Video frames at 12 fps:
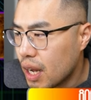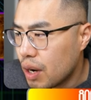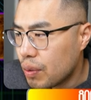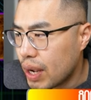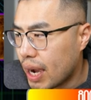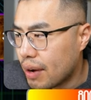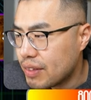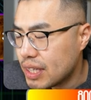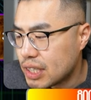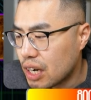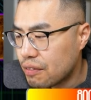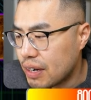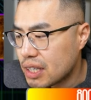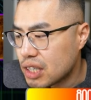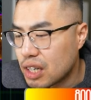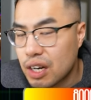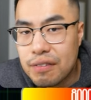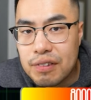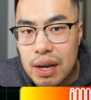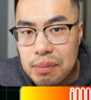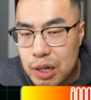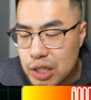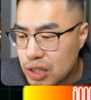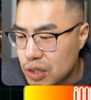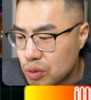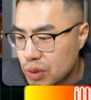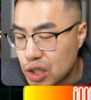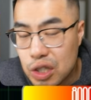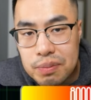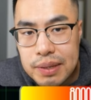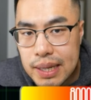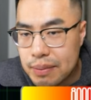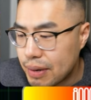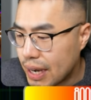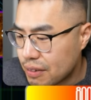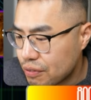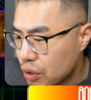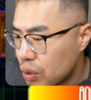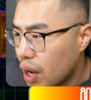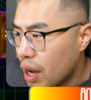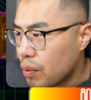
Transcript: We have the Qia Feng shutting off light monsters, which could be impactful.